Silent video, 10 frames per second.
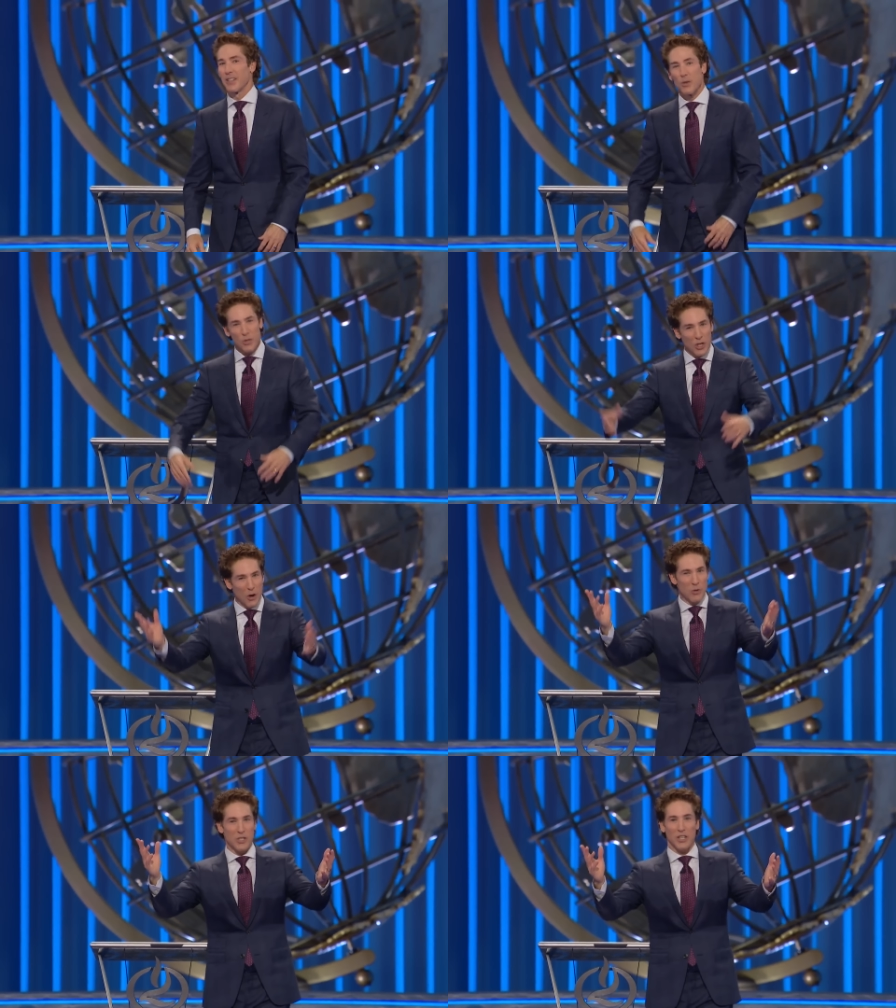You
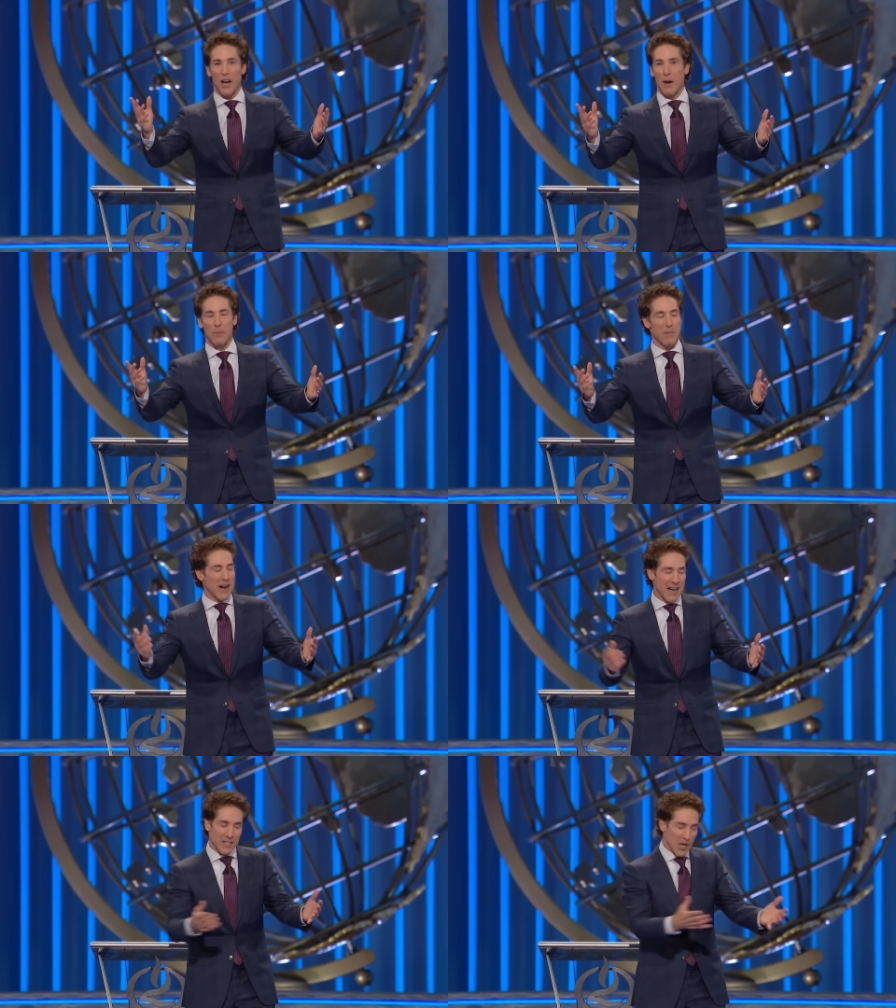chose to
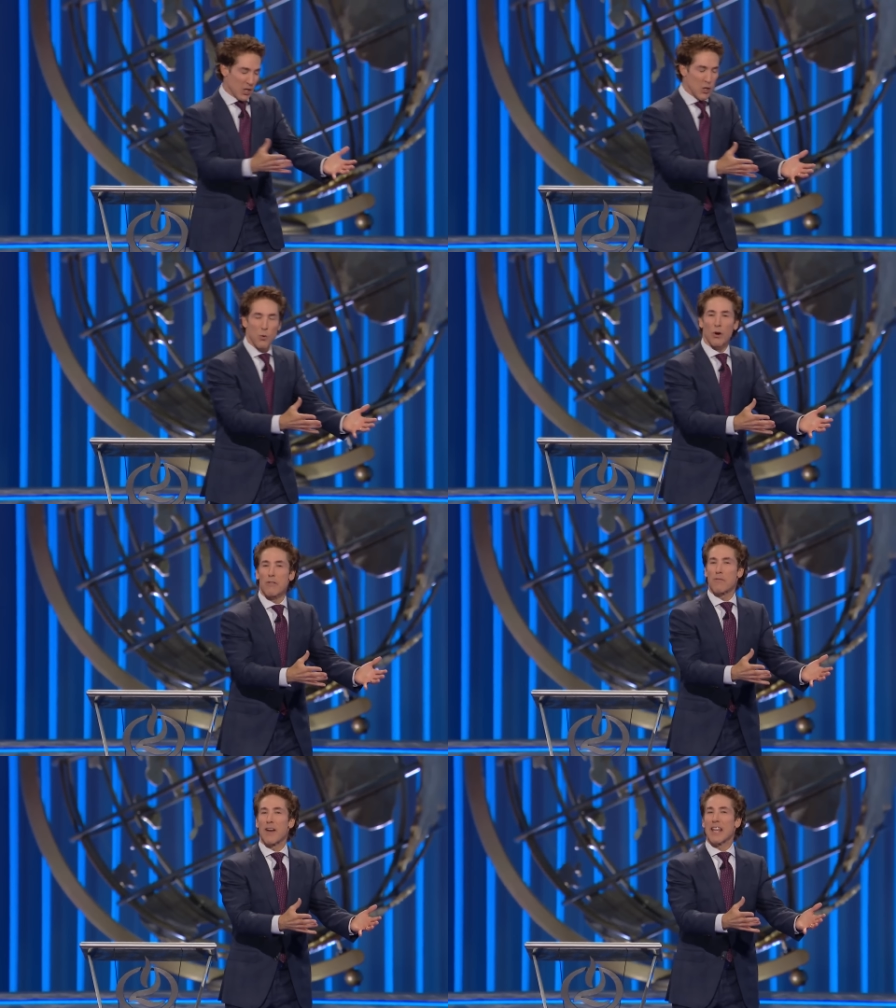compromise. You
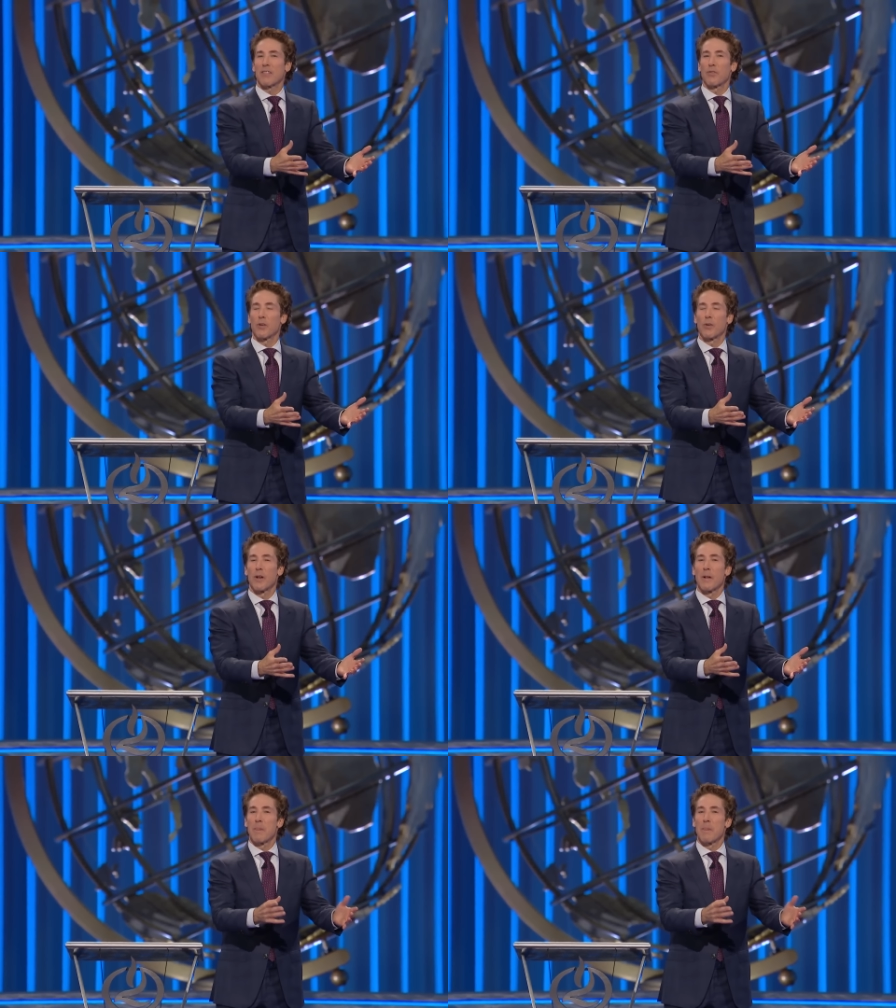weren't faithful.